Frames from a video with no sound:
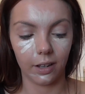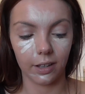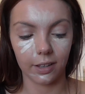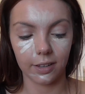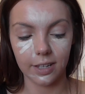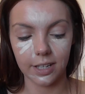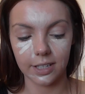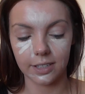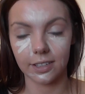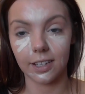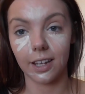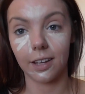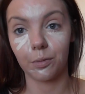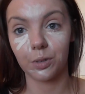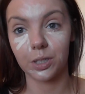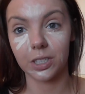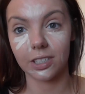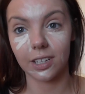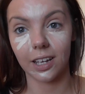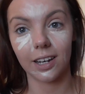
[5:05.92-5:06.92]
Like this,
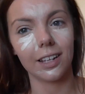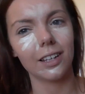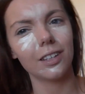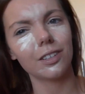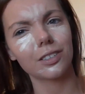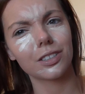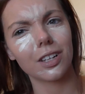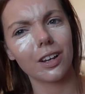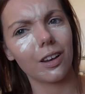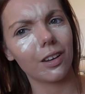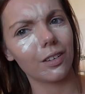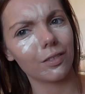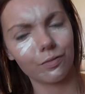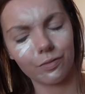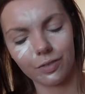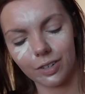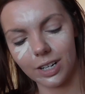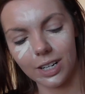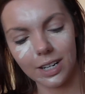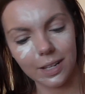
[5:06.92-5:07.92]
and once again it looks
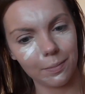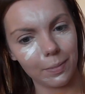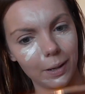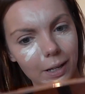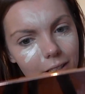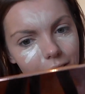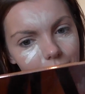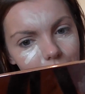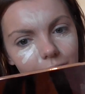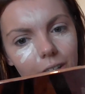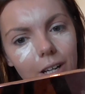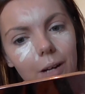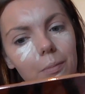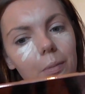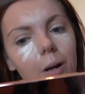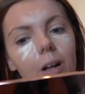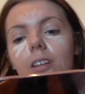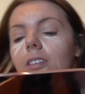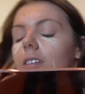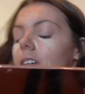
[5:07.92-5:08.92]
really bad on
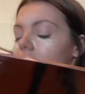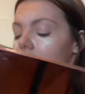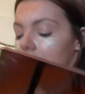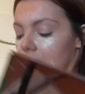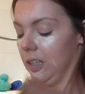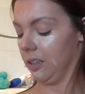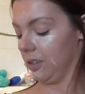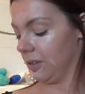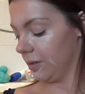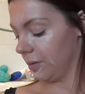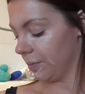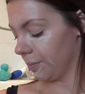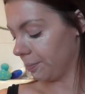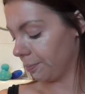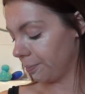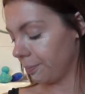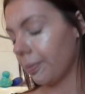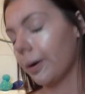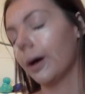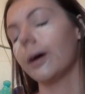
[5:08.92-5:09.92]
camera,
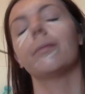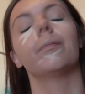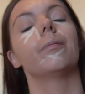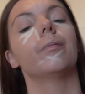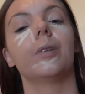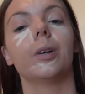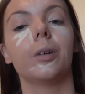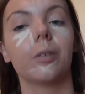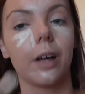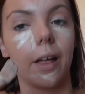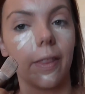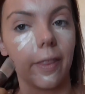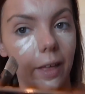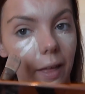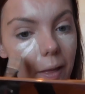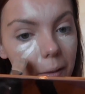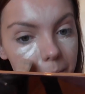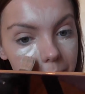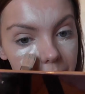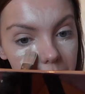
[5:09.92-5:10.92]
but we'll get
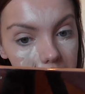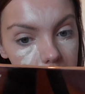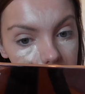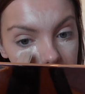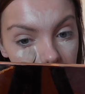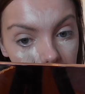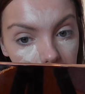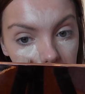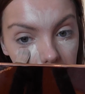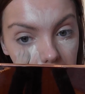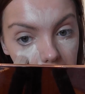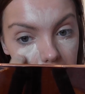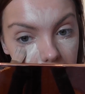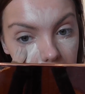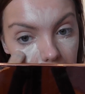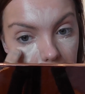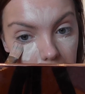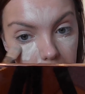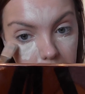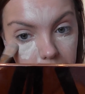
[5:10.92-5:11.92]
there. So
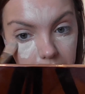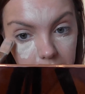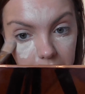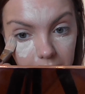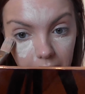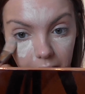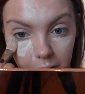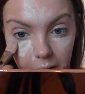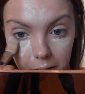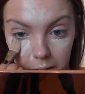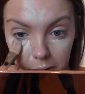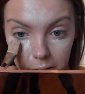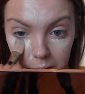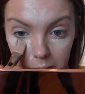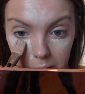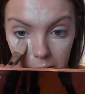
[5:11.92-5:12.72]
again, I'm just going to